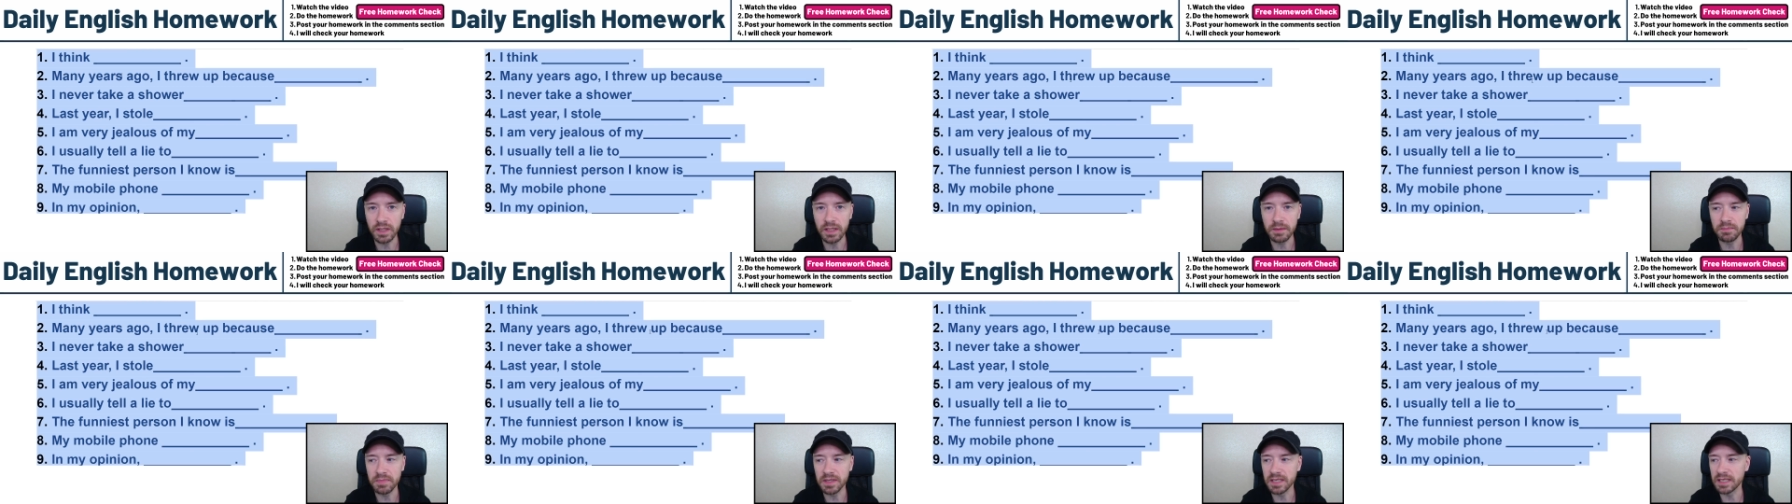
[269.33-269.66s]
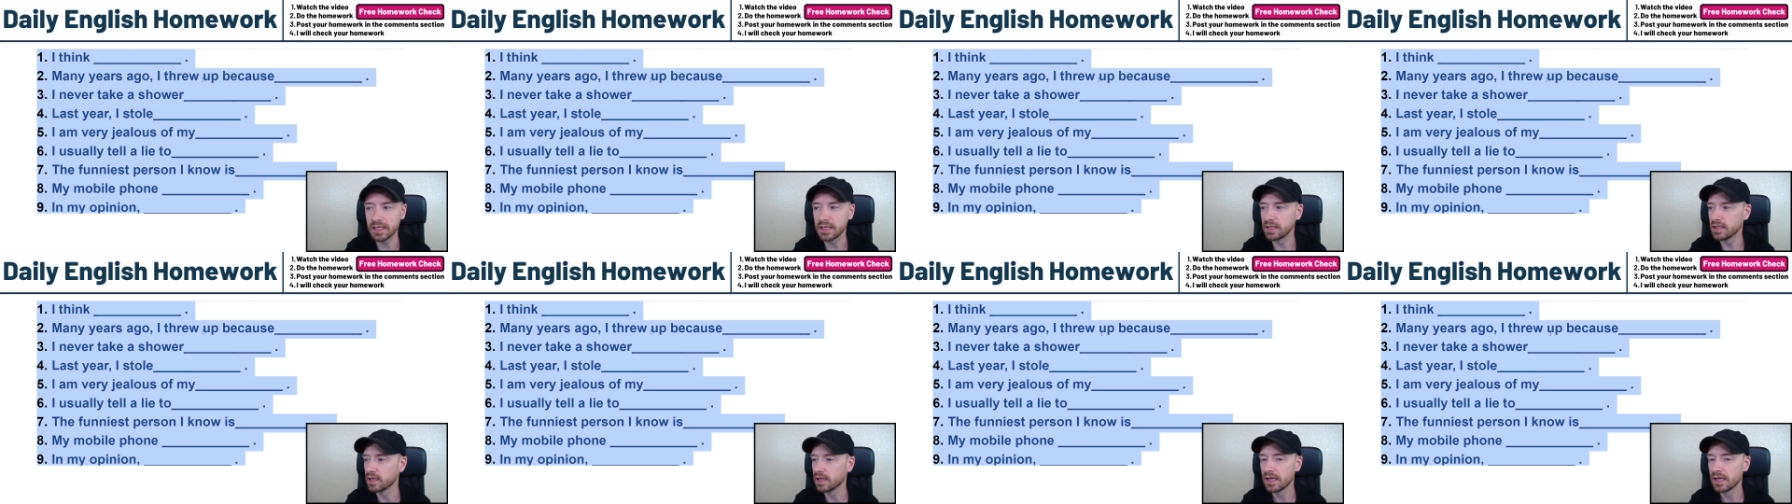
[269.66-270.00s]

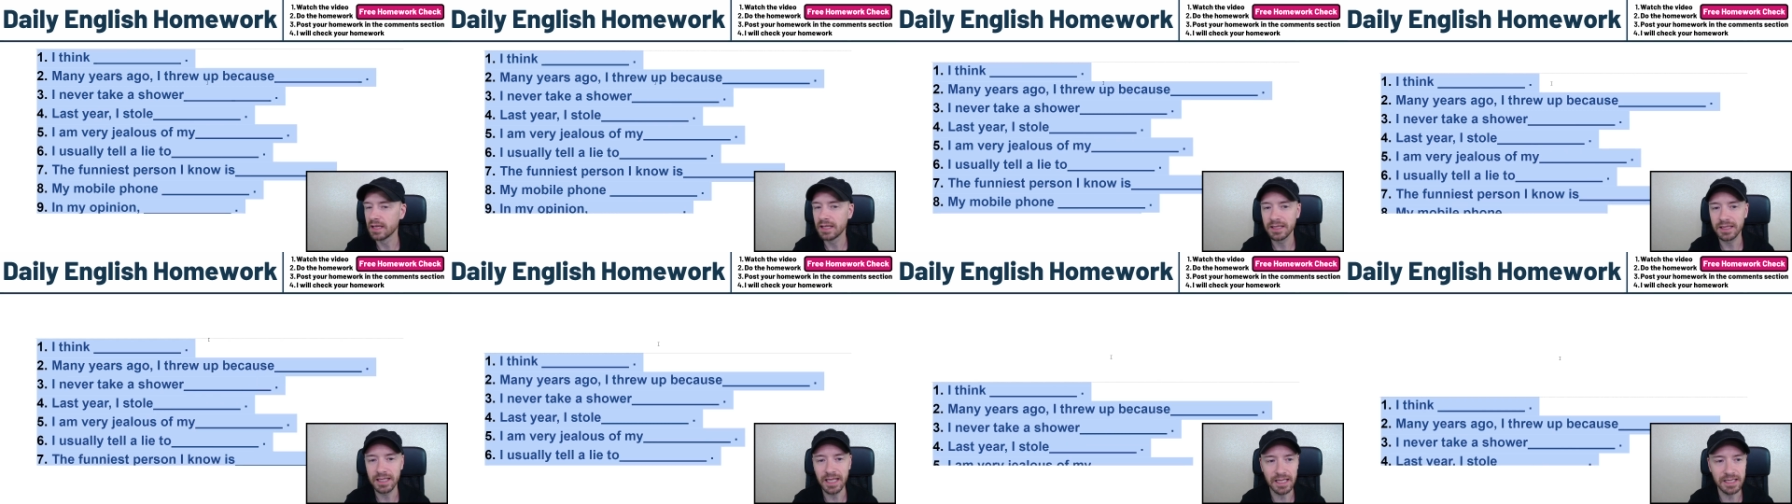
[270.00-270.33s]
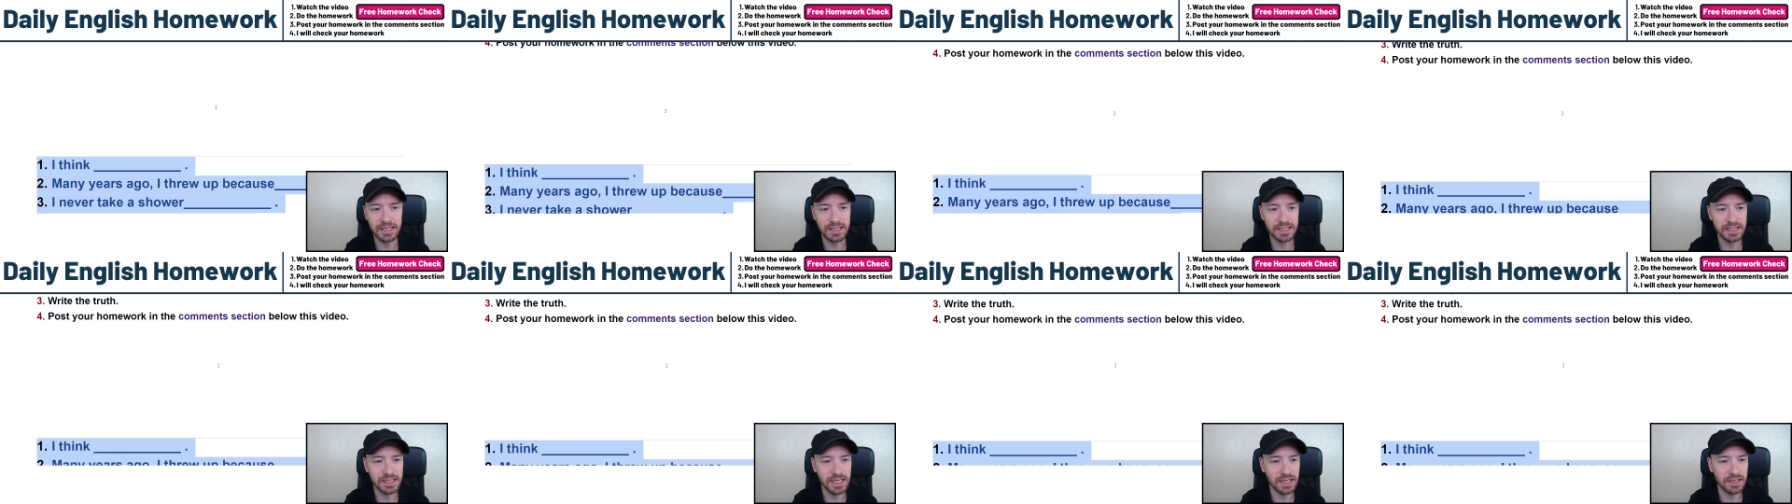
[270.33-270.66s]
be 10
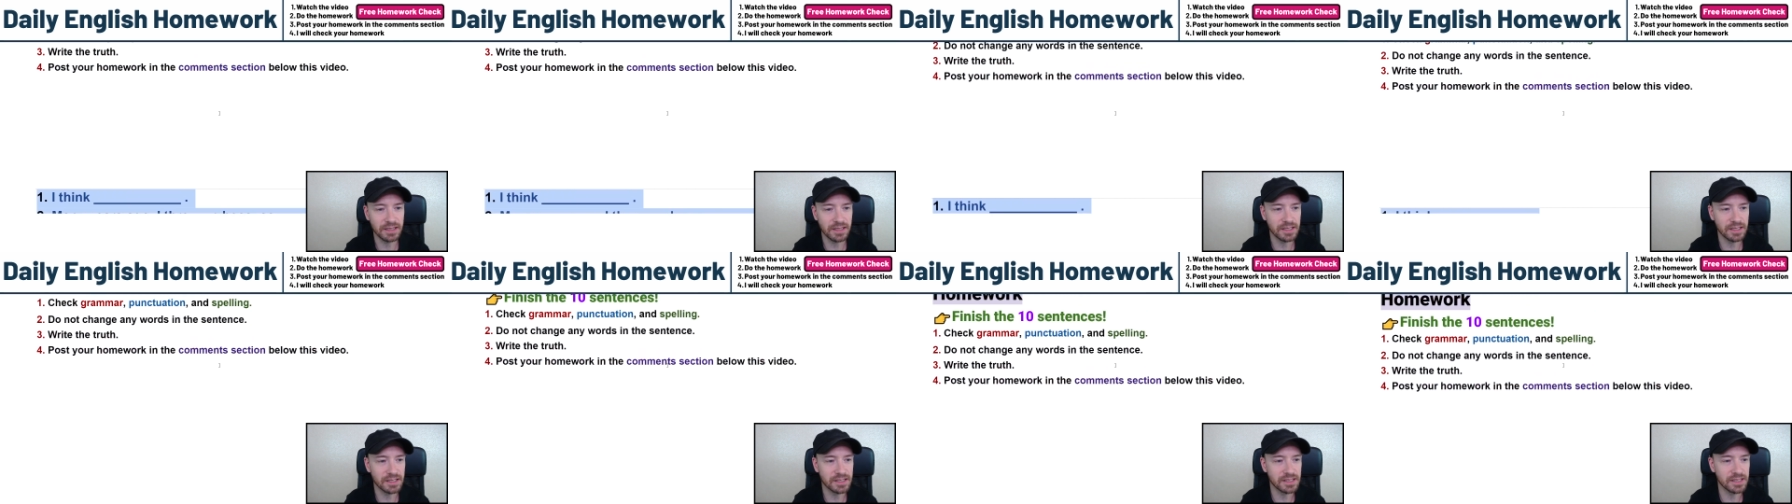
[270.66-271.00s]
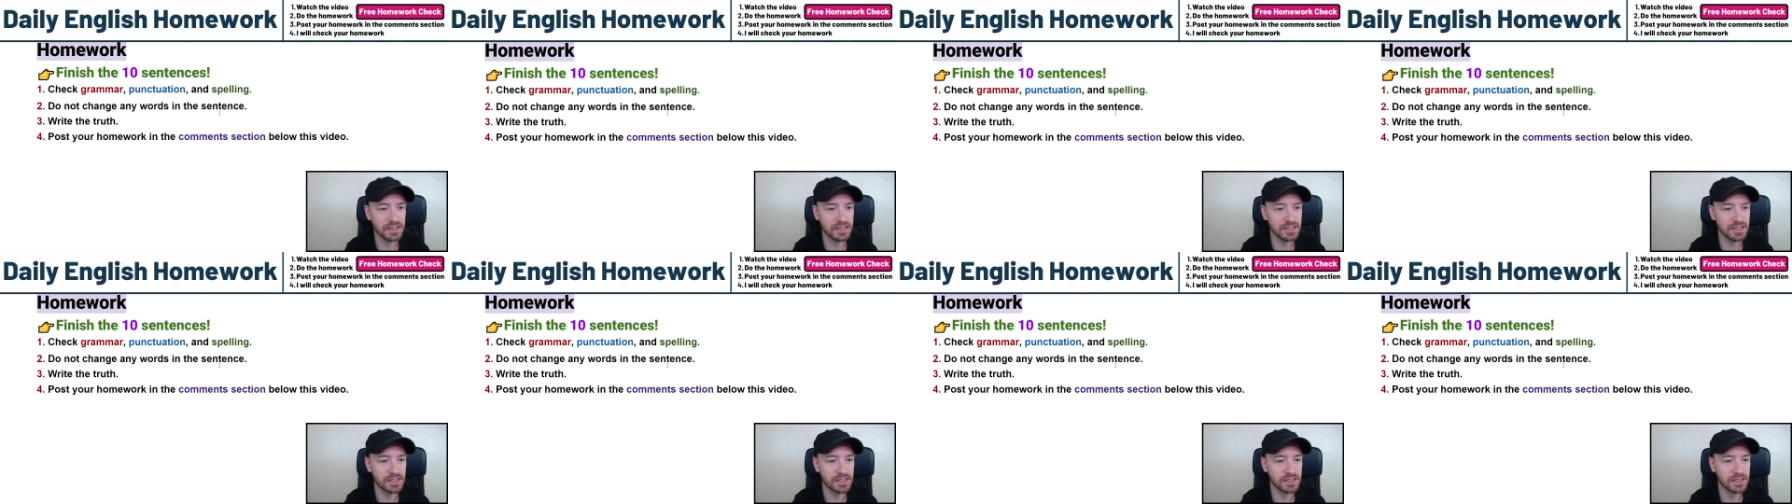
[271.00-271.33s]

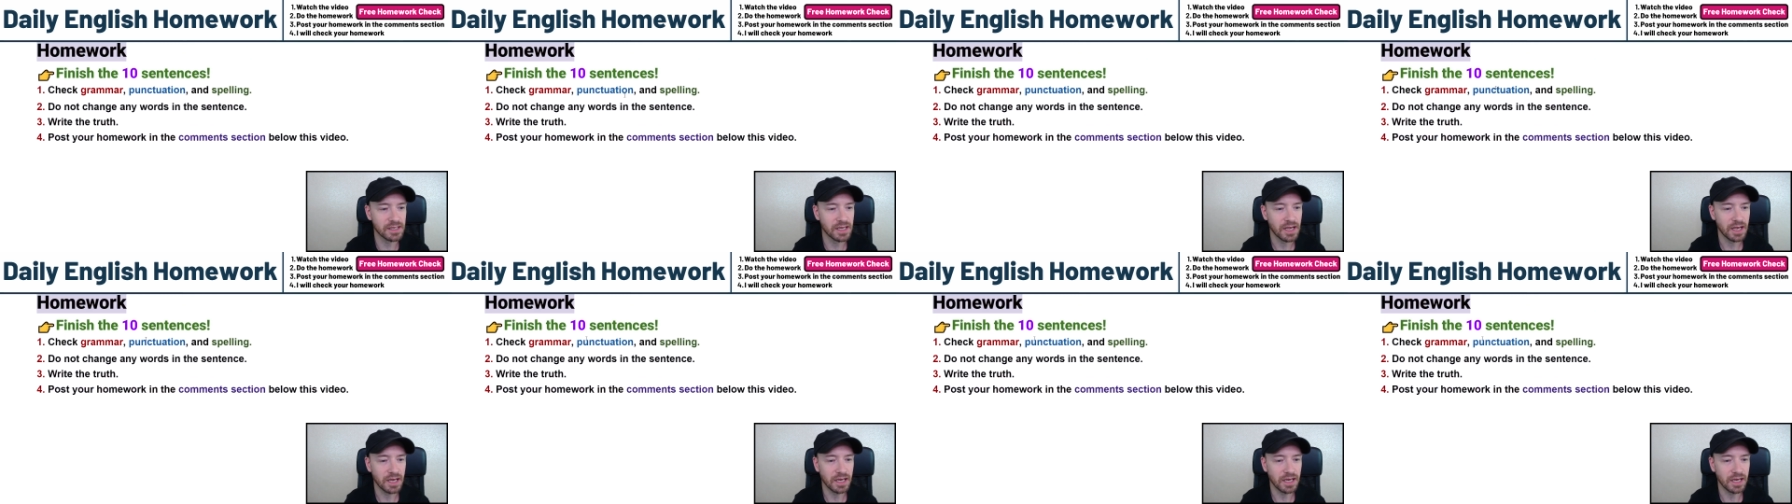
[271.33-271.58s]
sentences.